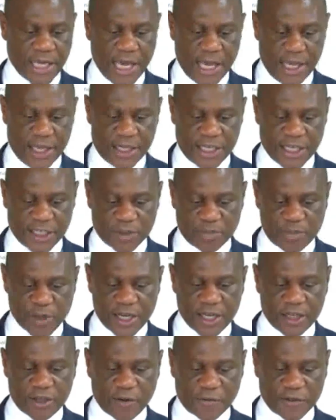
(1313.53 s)
In the
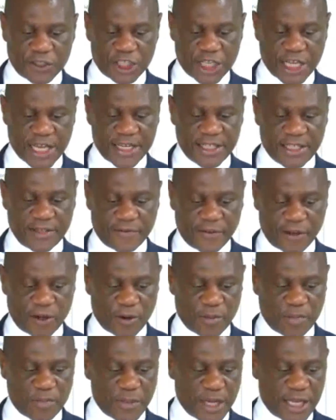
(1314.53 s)
spirit of shared
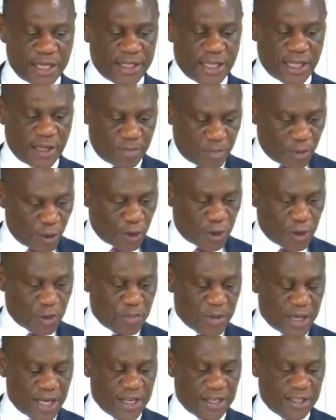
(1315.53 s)
development and
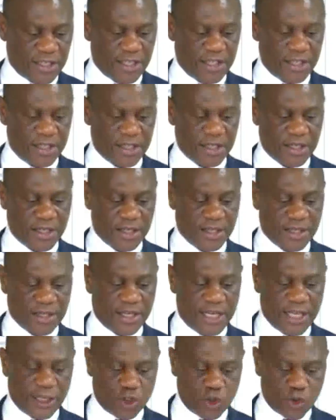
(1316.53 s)
prosperity,
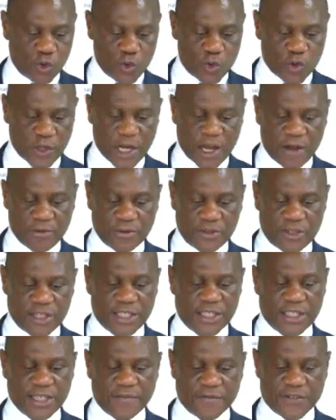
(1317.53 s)
the two
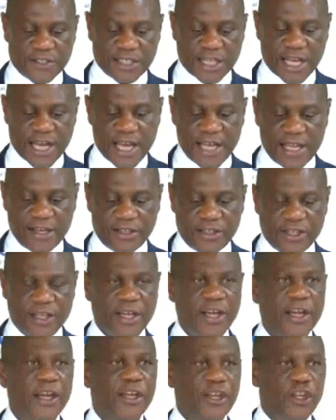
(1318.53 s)
countries have signed
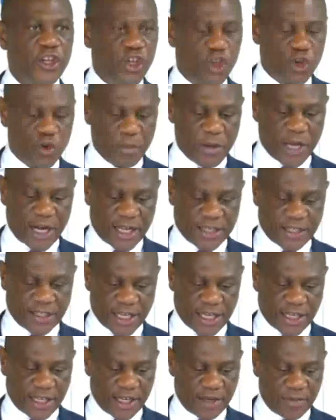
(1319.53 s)
numerous
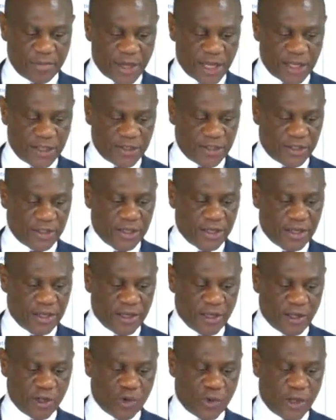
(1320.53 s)
agreements
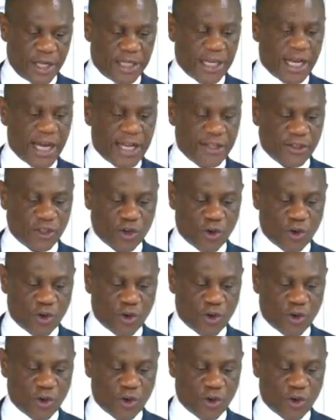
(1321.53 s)
to enhance